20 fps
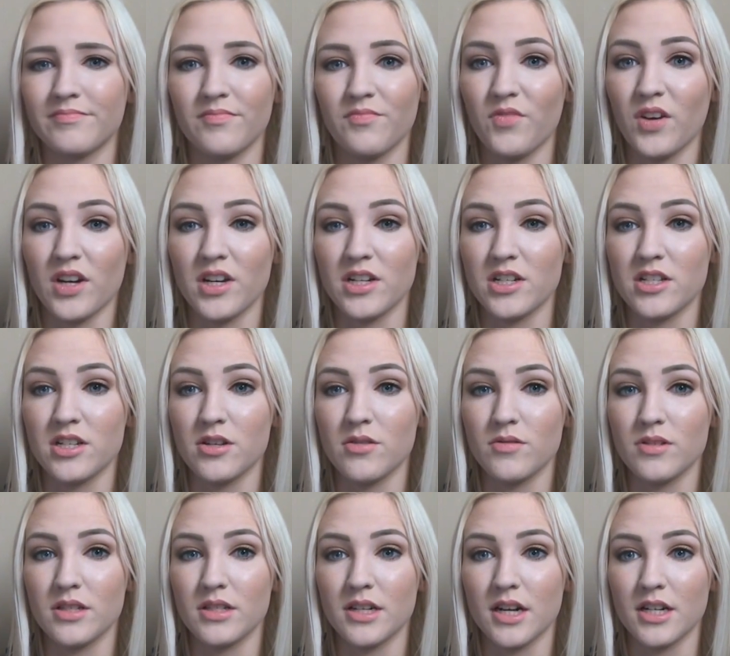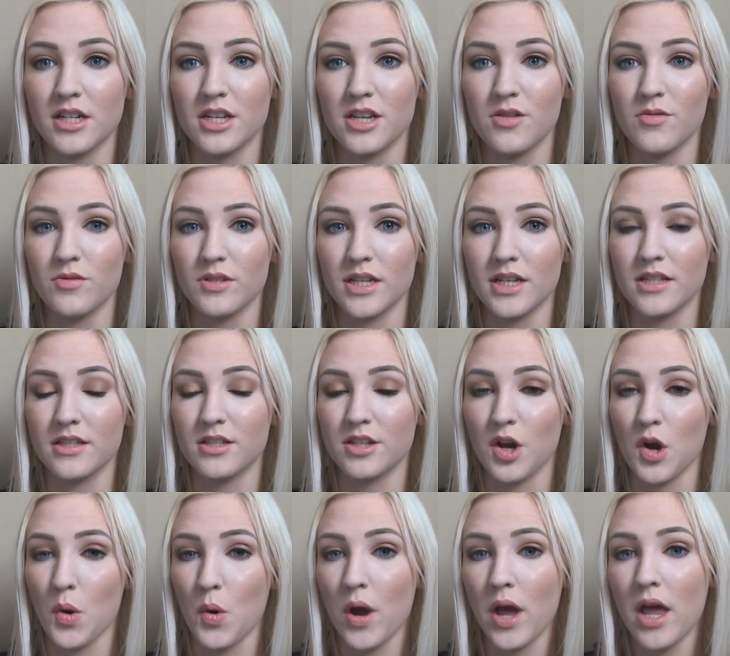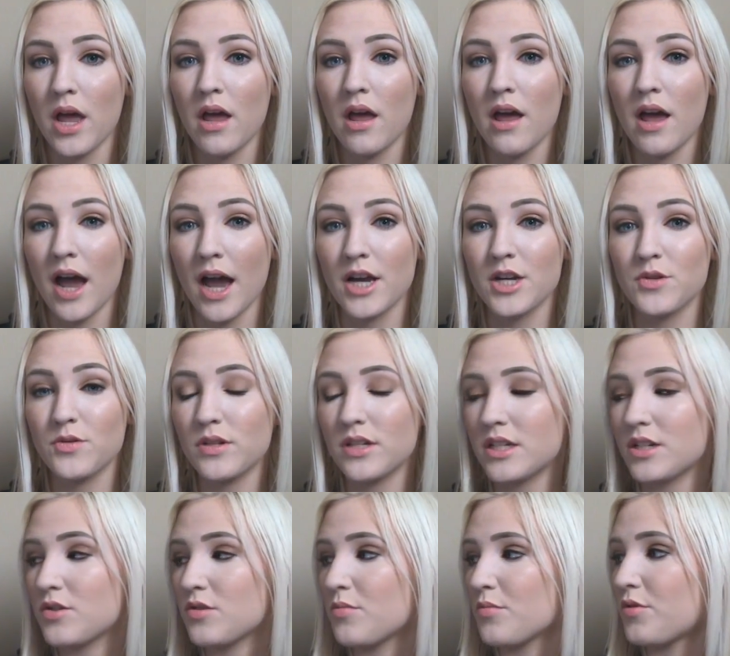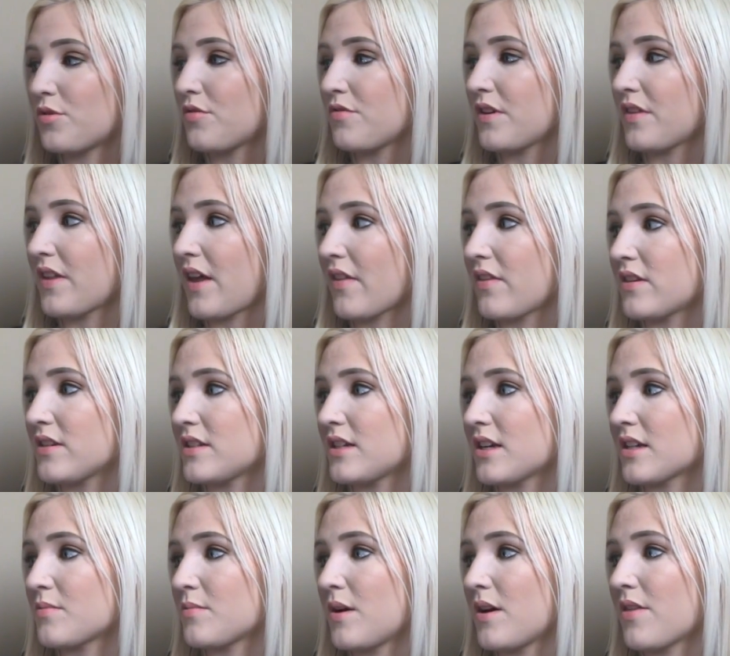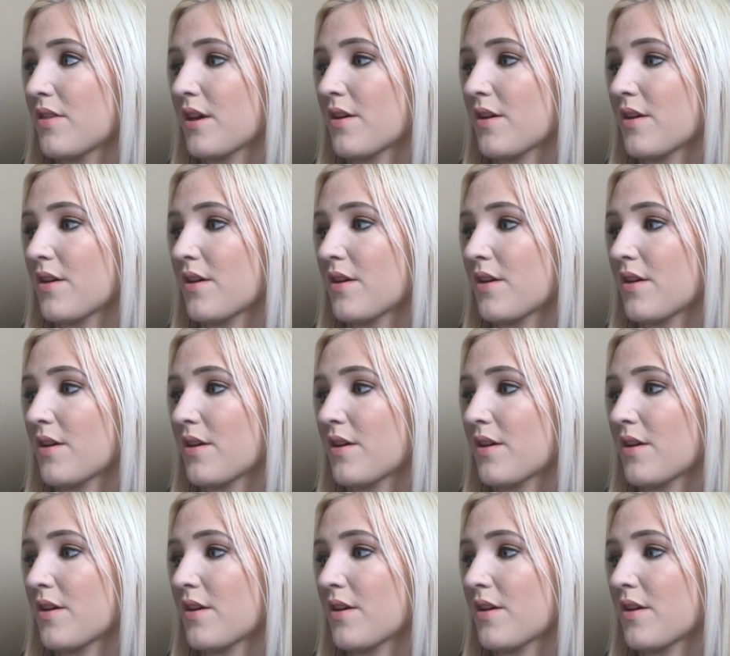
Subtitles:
find excuses not to use it. So I do need to improve on that this next month.